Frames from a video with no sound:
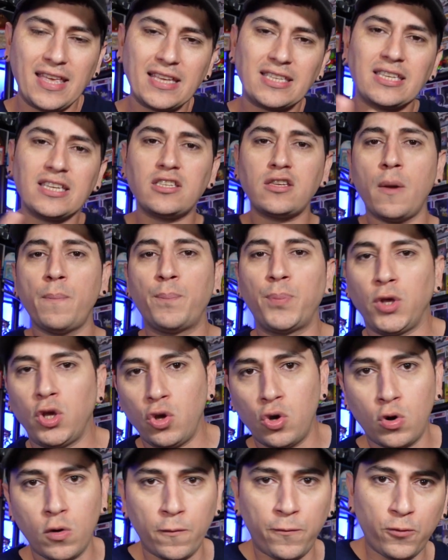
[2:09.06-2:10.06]
this is a
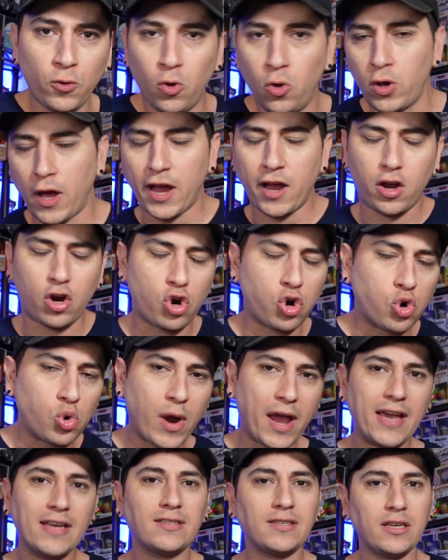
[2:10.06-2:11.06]
beautiful,
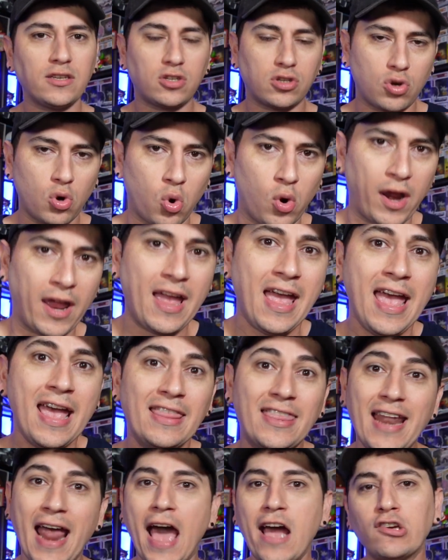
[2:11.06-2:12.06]
crazy story
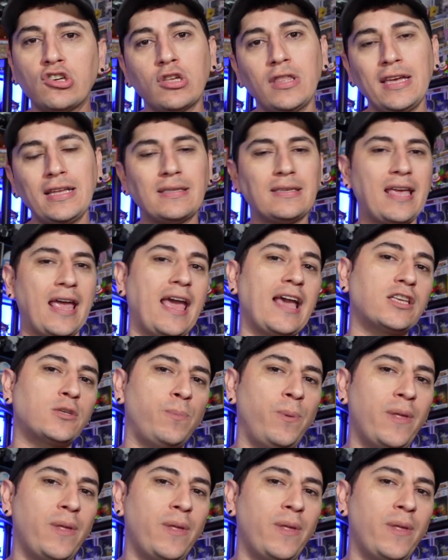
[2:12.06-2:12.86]
that actually takes